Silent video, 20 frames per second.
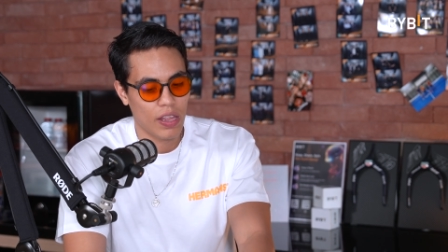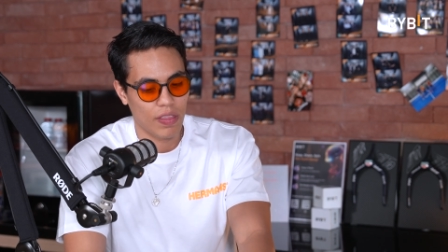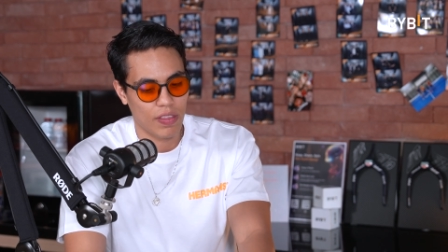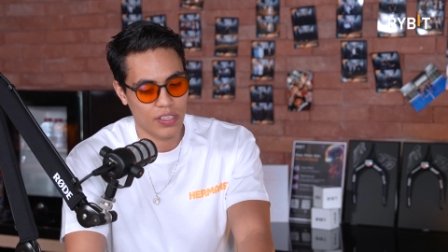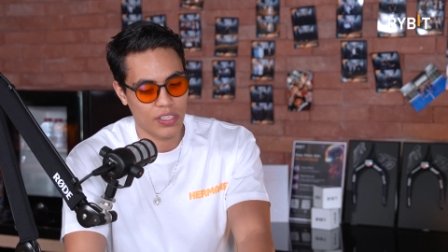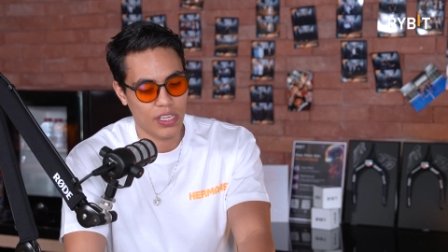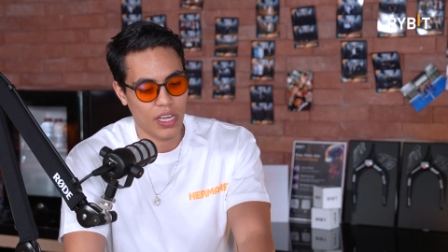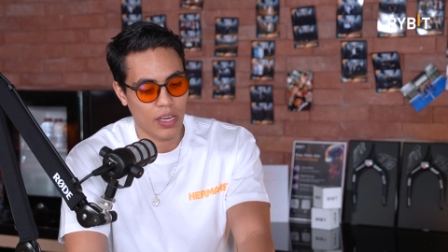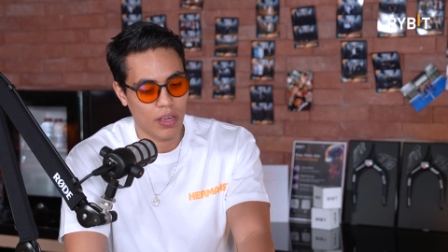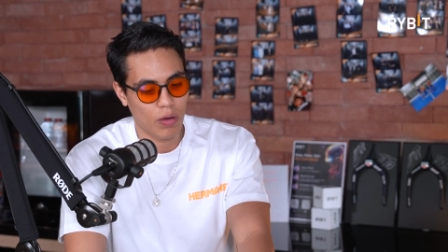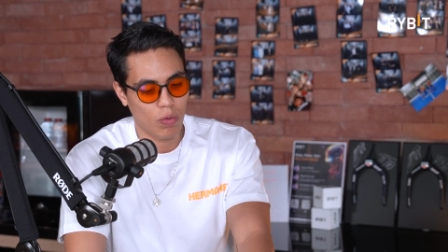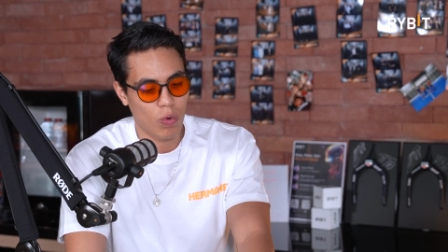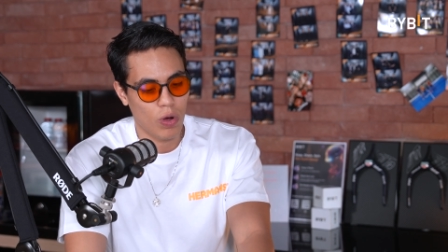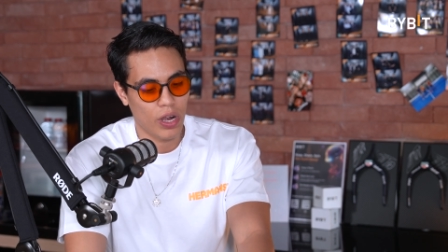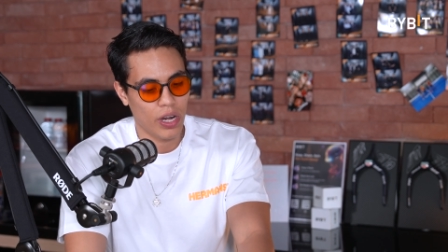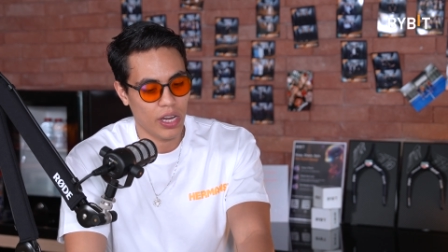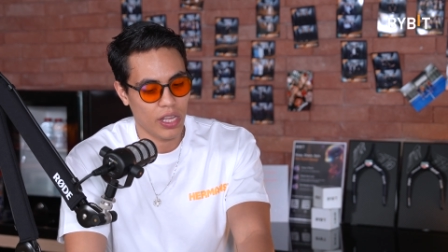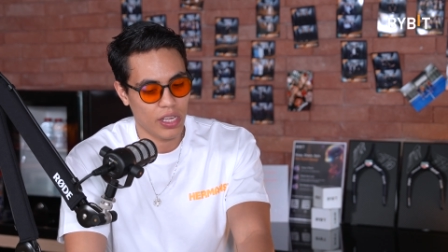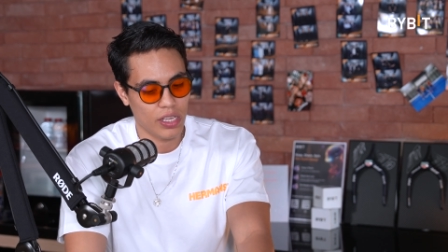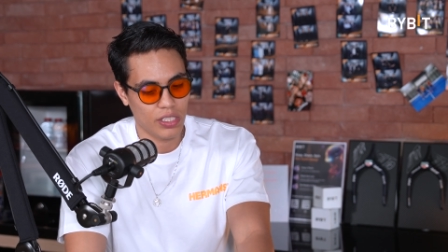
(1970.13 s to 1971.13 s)
The second
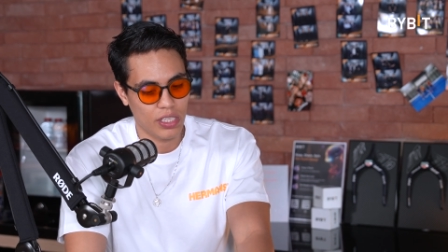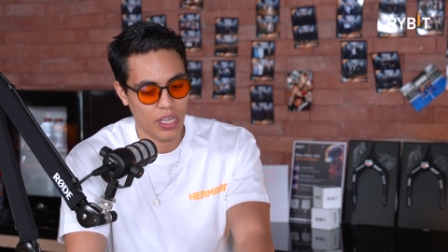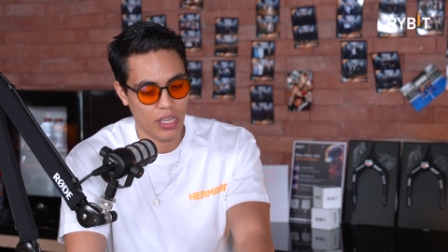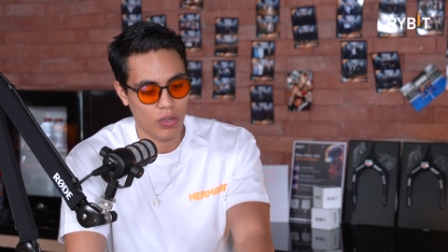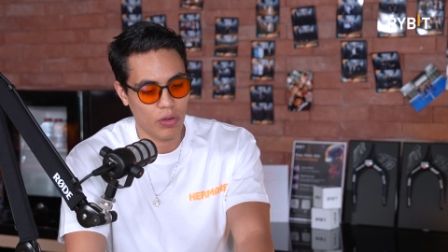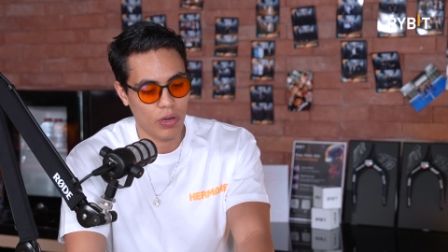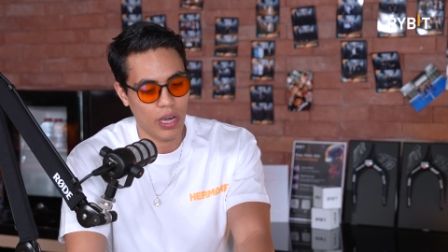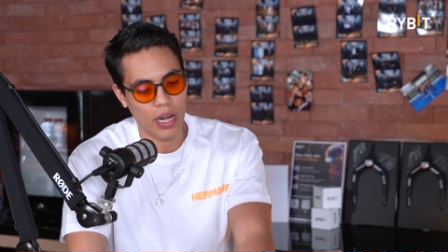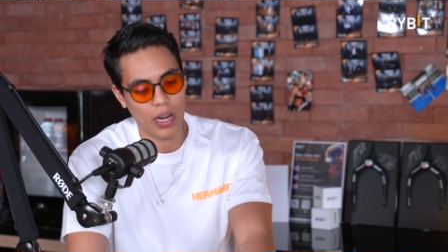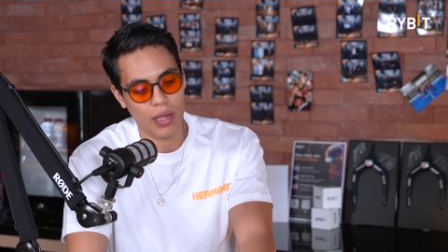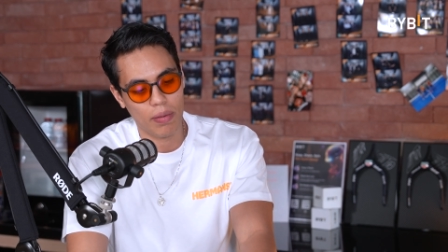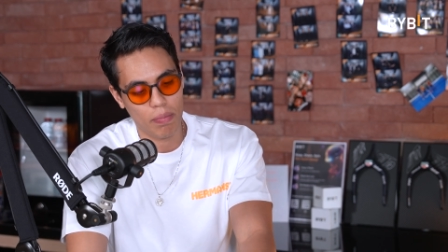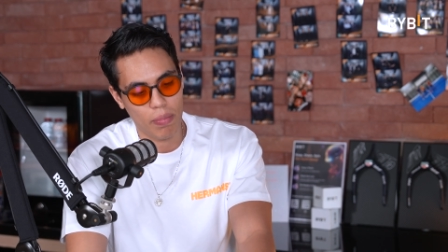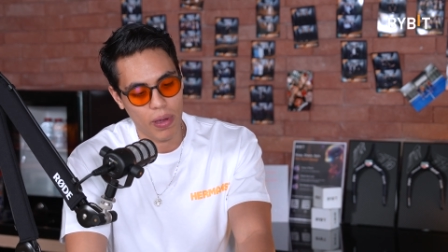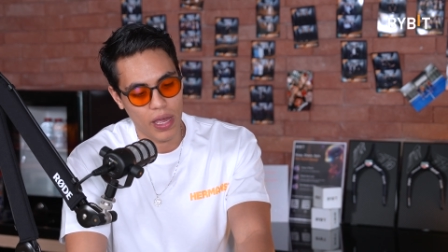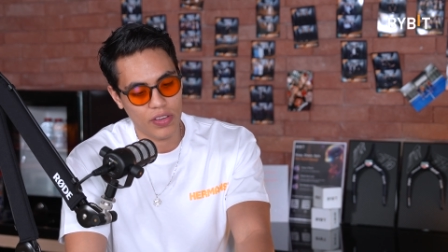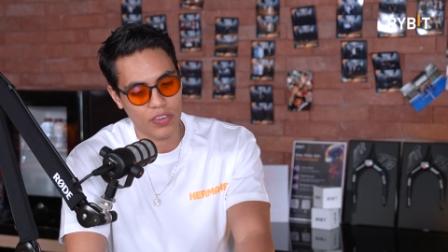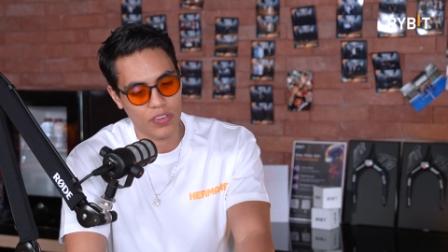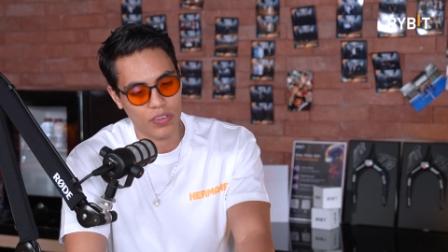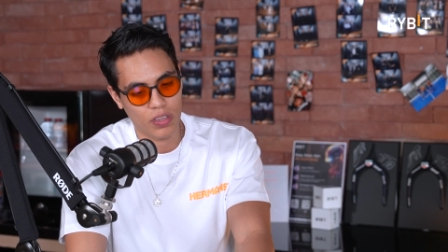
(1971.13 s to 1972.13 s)
one is that you gotta
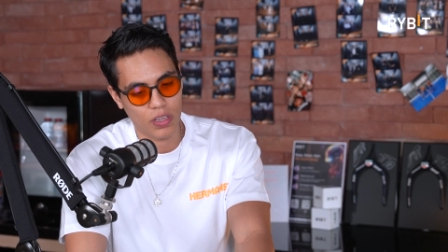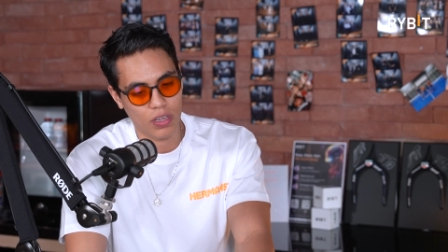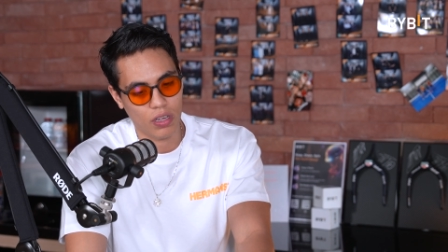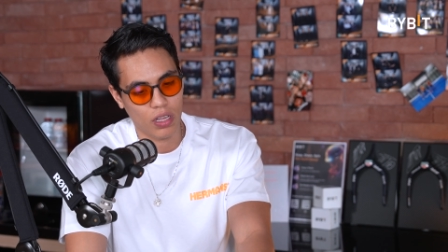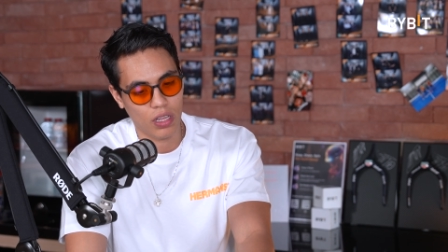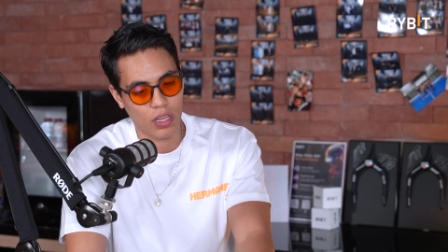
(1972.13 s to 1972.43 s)
invest